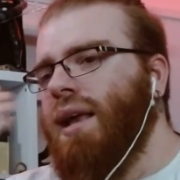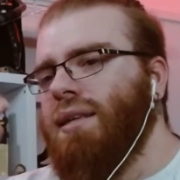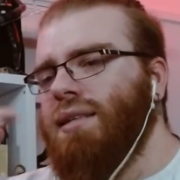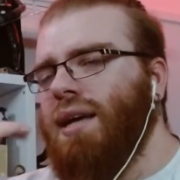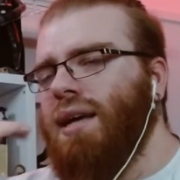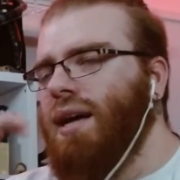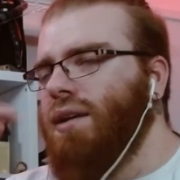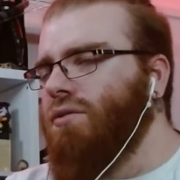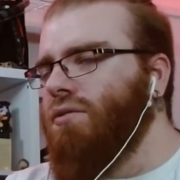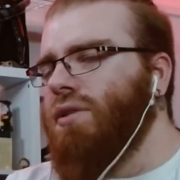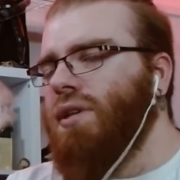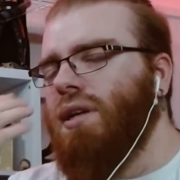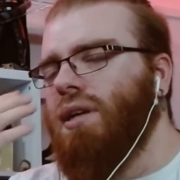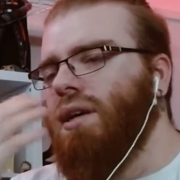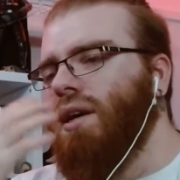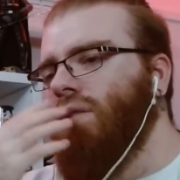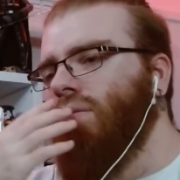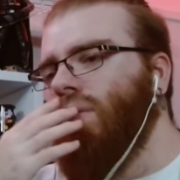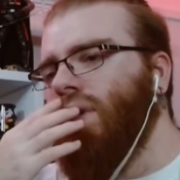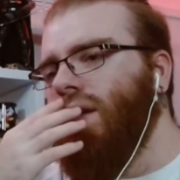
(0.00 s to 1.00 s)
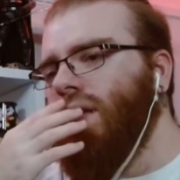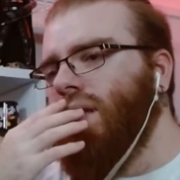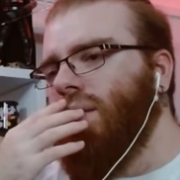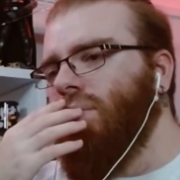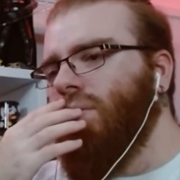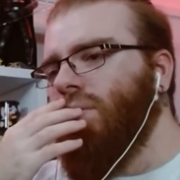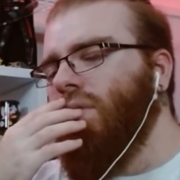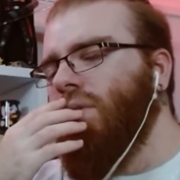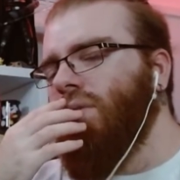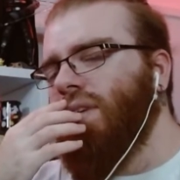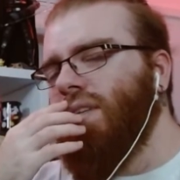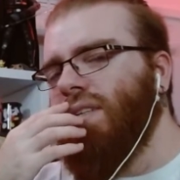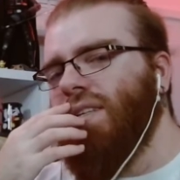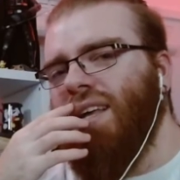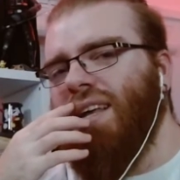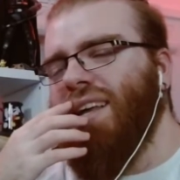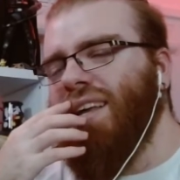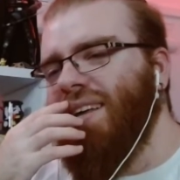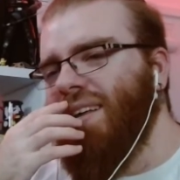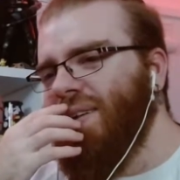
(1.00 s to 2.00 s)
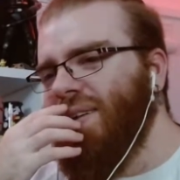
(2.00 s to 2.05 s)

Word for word: It's hard to think. I don't want to keep going with this.